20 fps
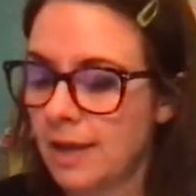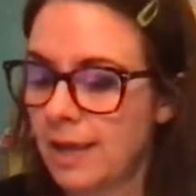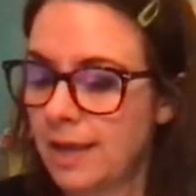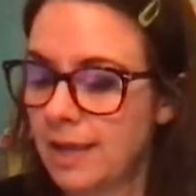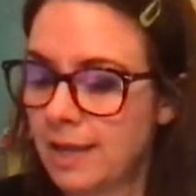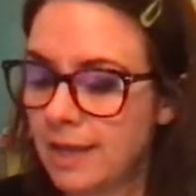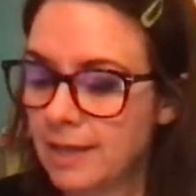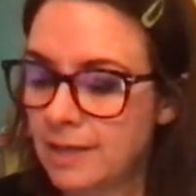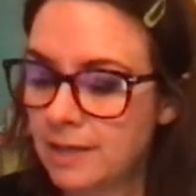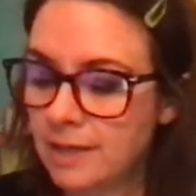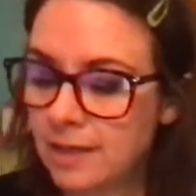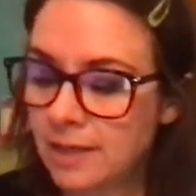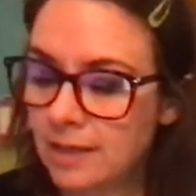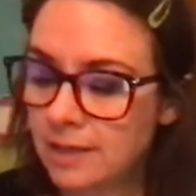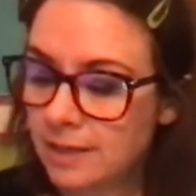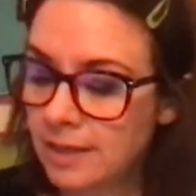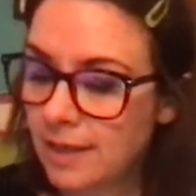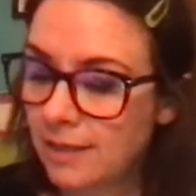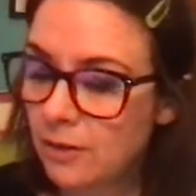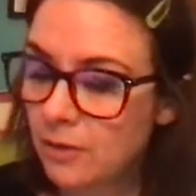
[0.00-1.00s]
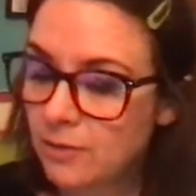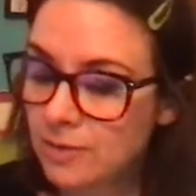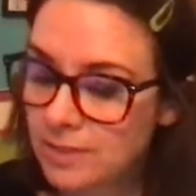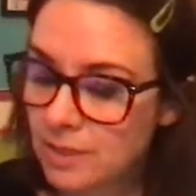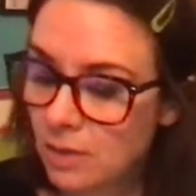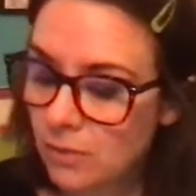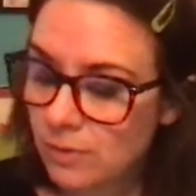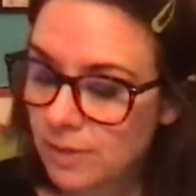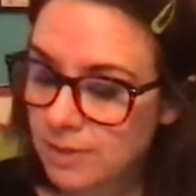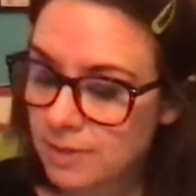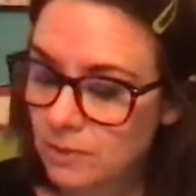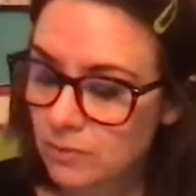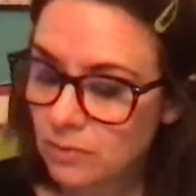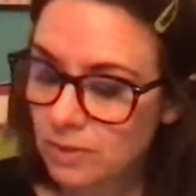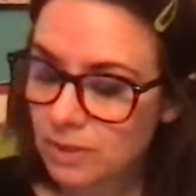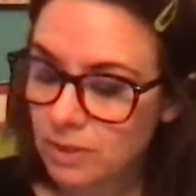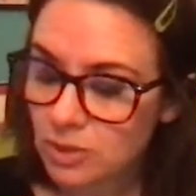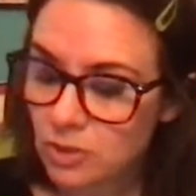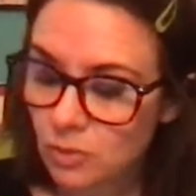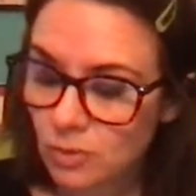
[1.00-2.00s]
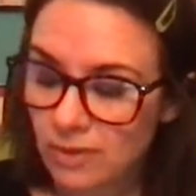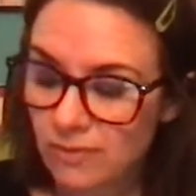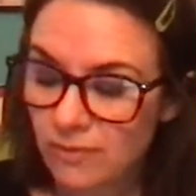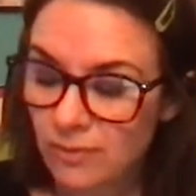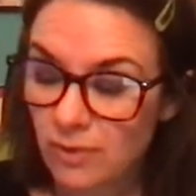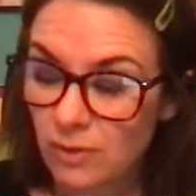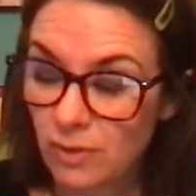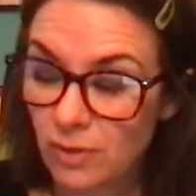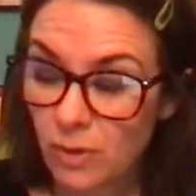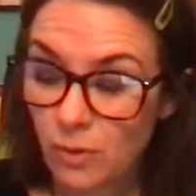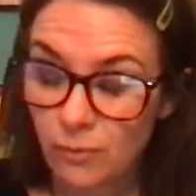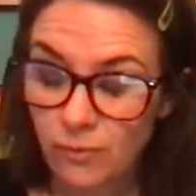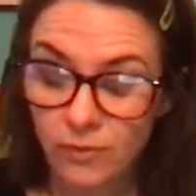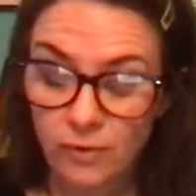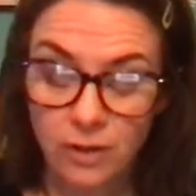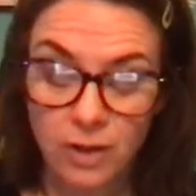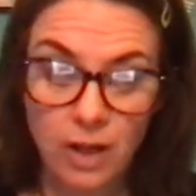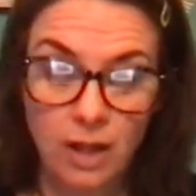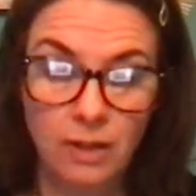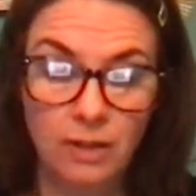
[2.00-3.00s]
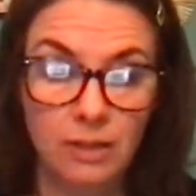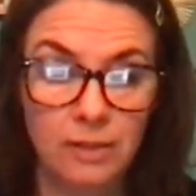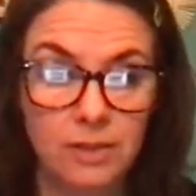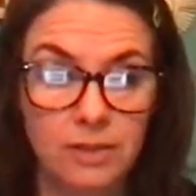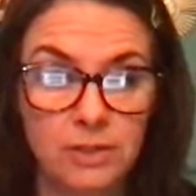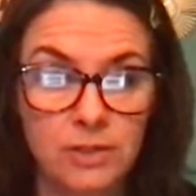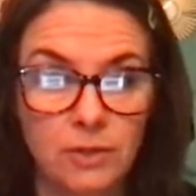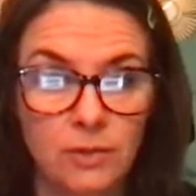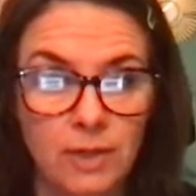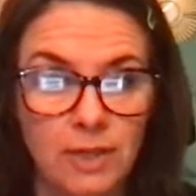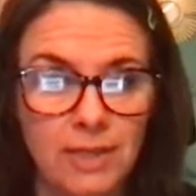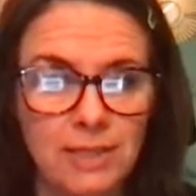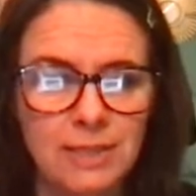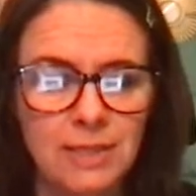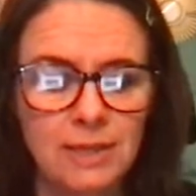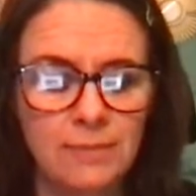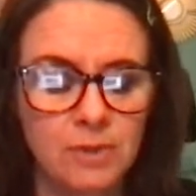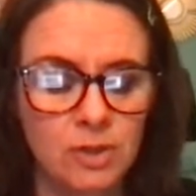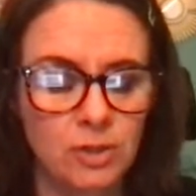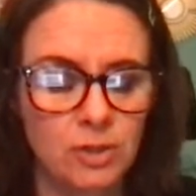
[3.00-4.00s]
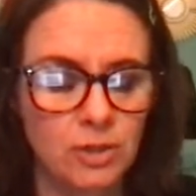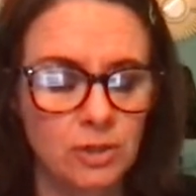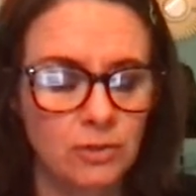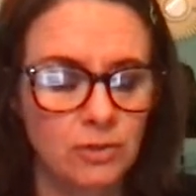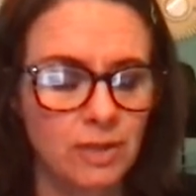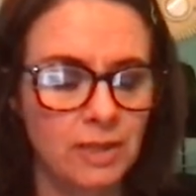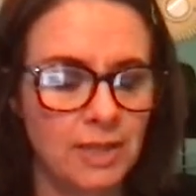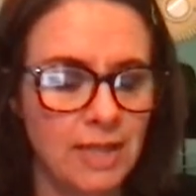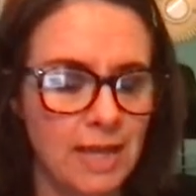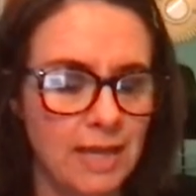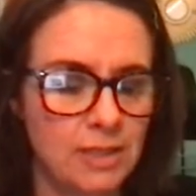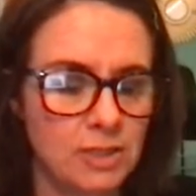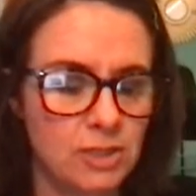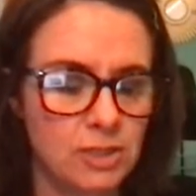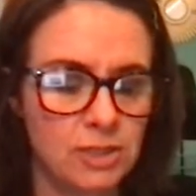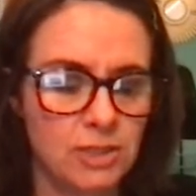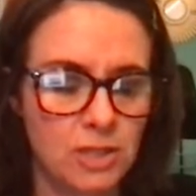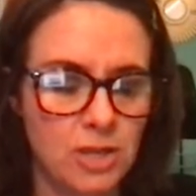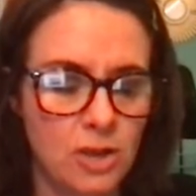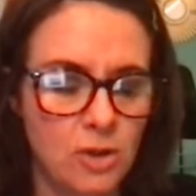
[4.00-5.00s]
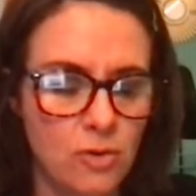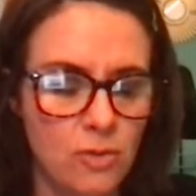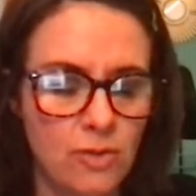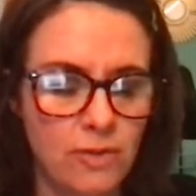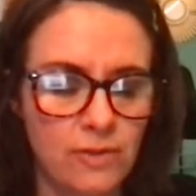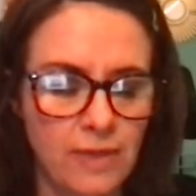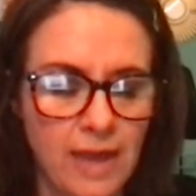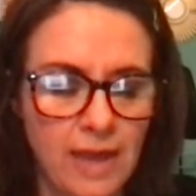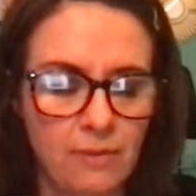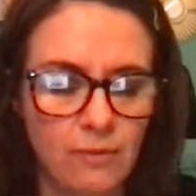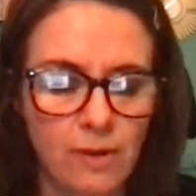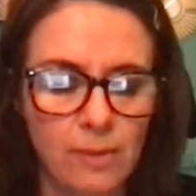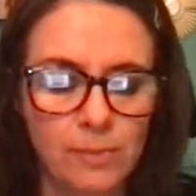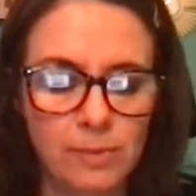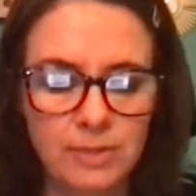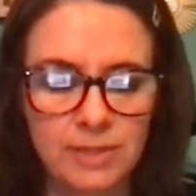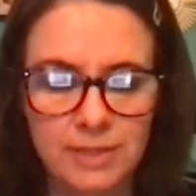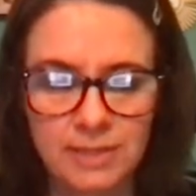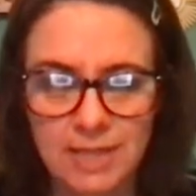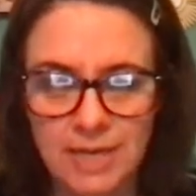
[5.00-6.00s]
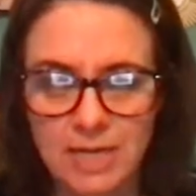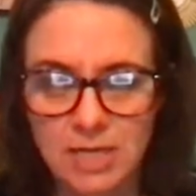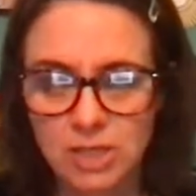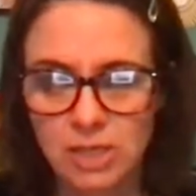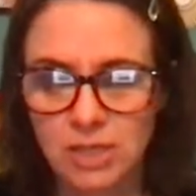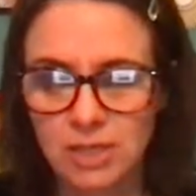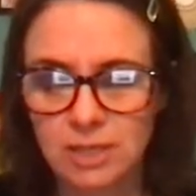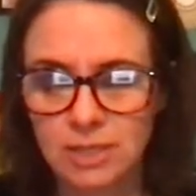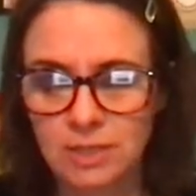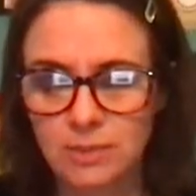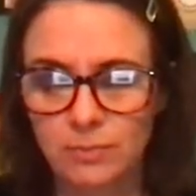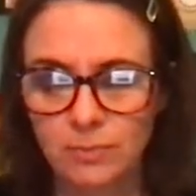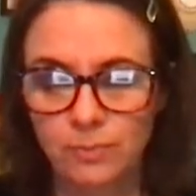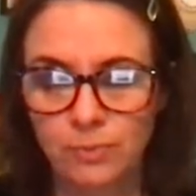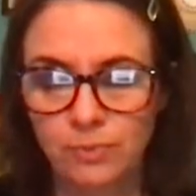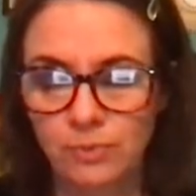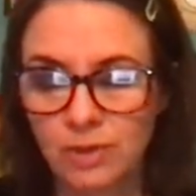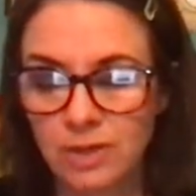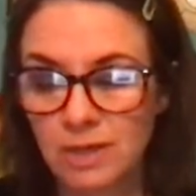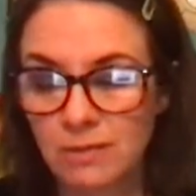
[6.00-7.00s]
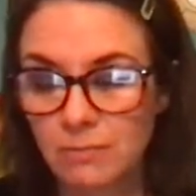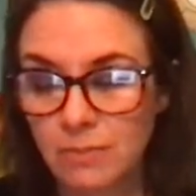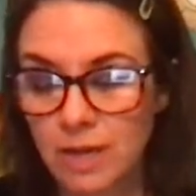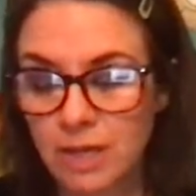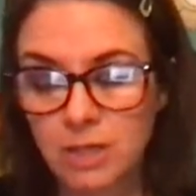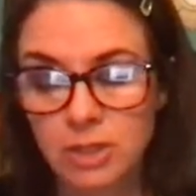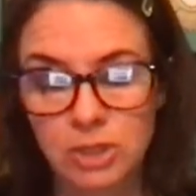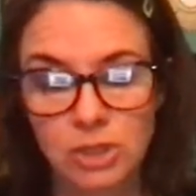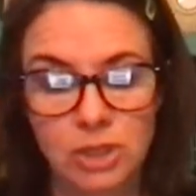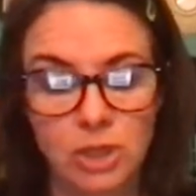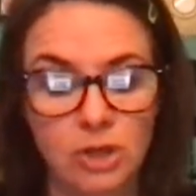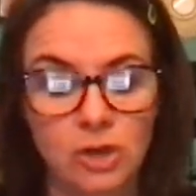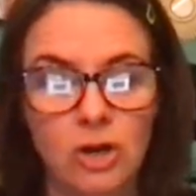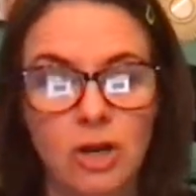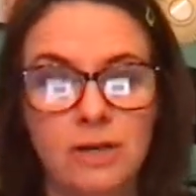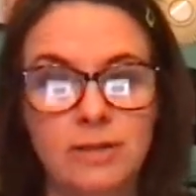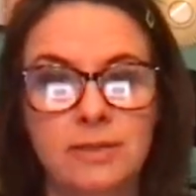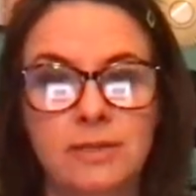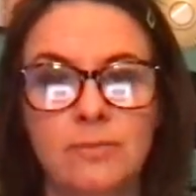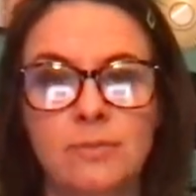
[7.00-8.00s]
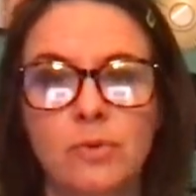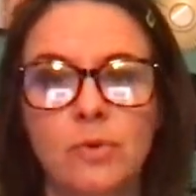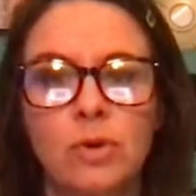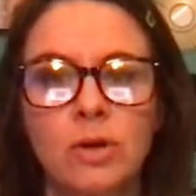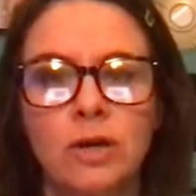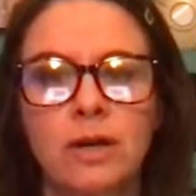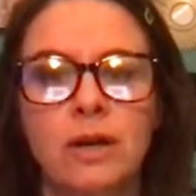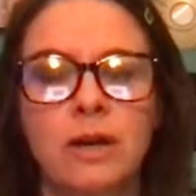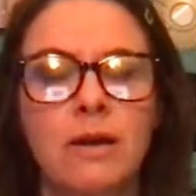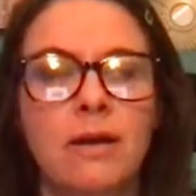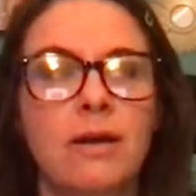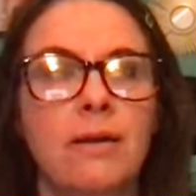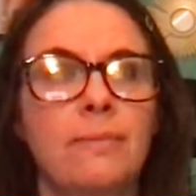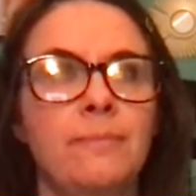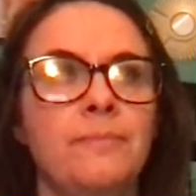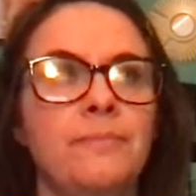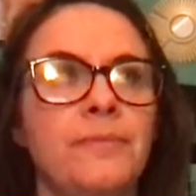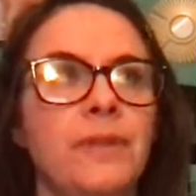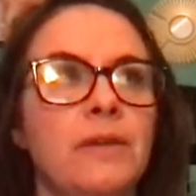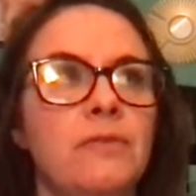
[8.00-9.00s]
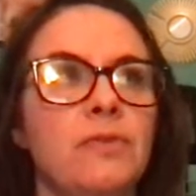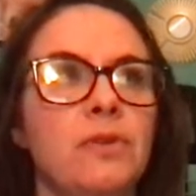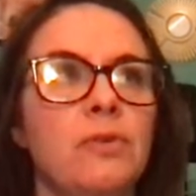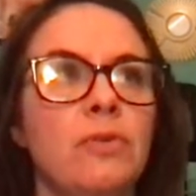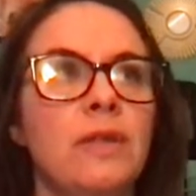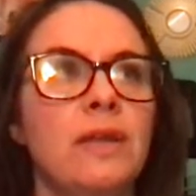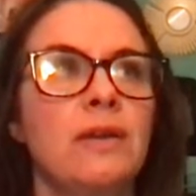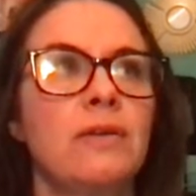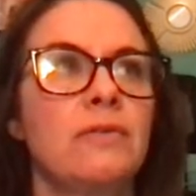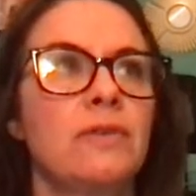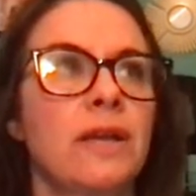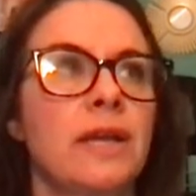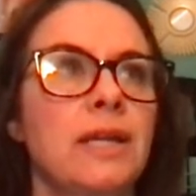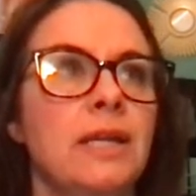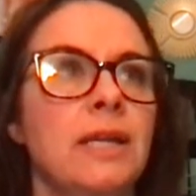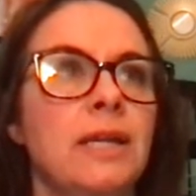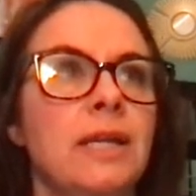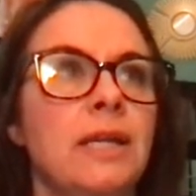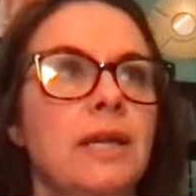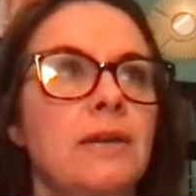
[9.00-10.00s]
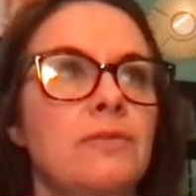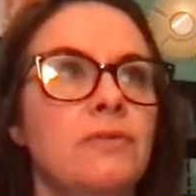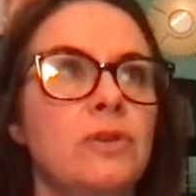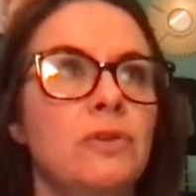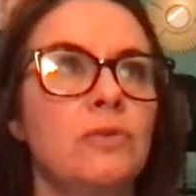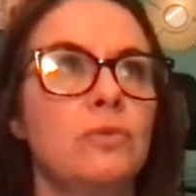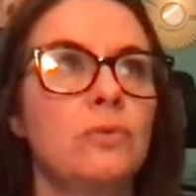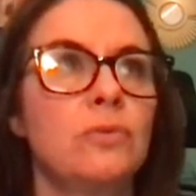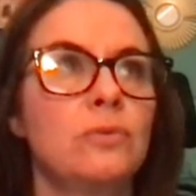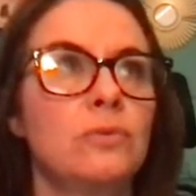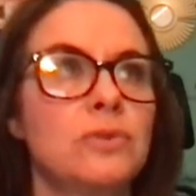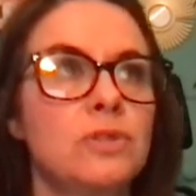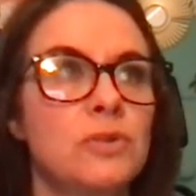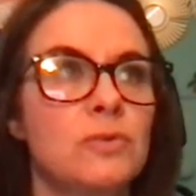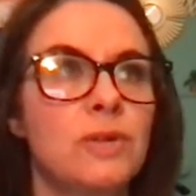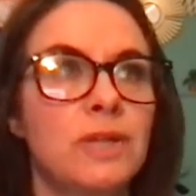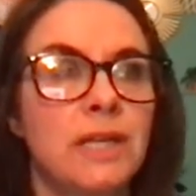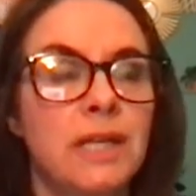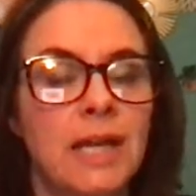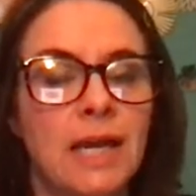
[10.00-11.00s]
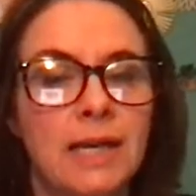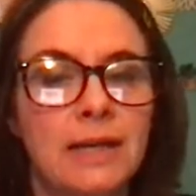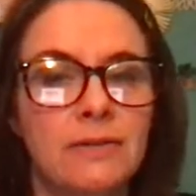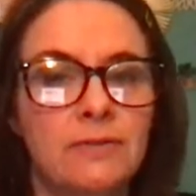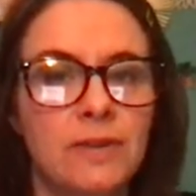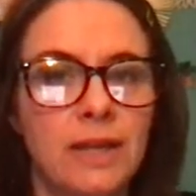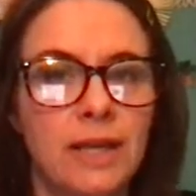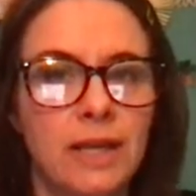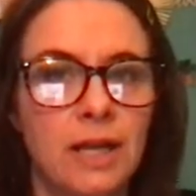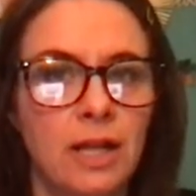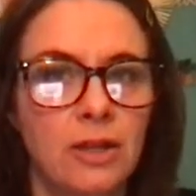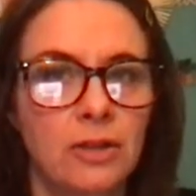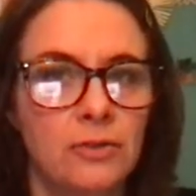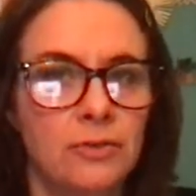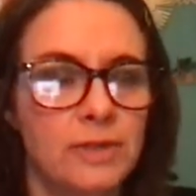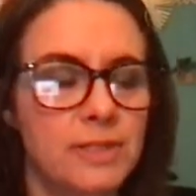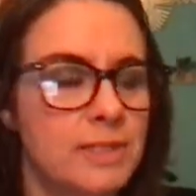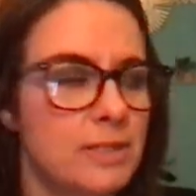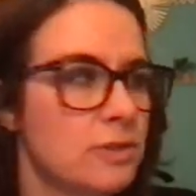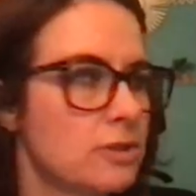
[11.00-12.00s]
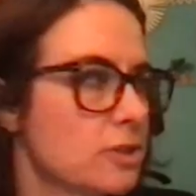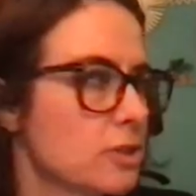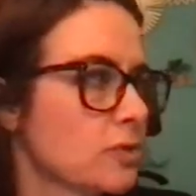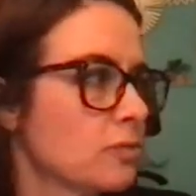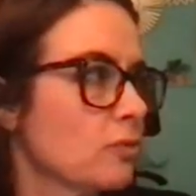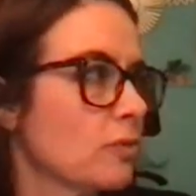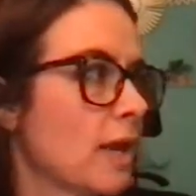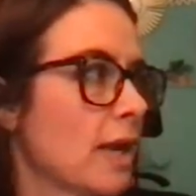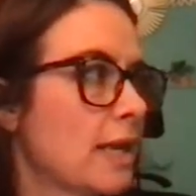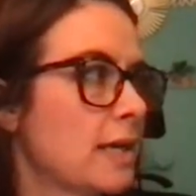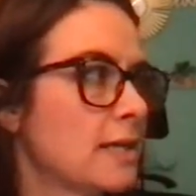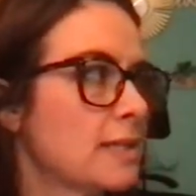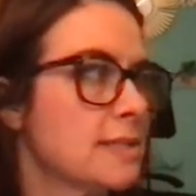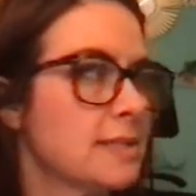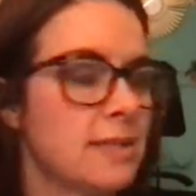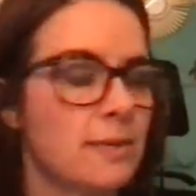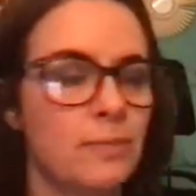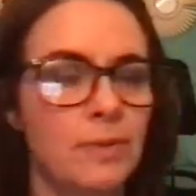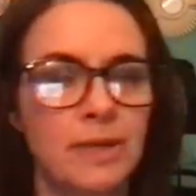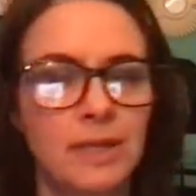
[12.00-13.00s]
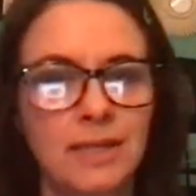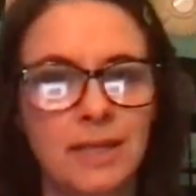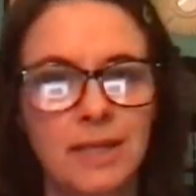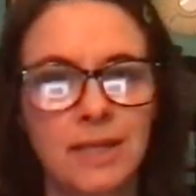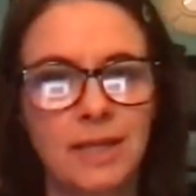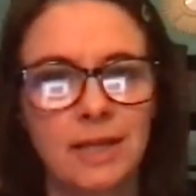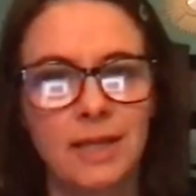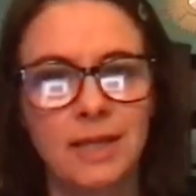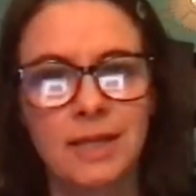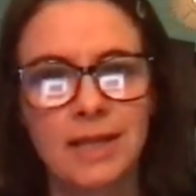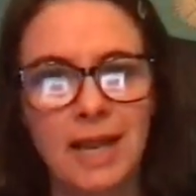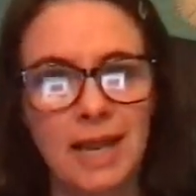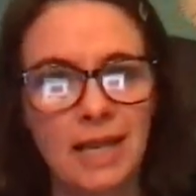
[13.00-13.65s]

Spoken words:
And yellow is always a really joyful, hopeful color. So anytime you're including that, just know that that representation is pretty much across the board. If you think of if you do any kind of like color research, red is typically an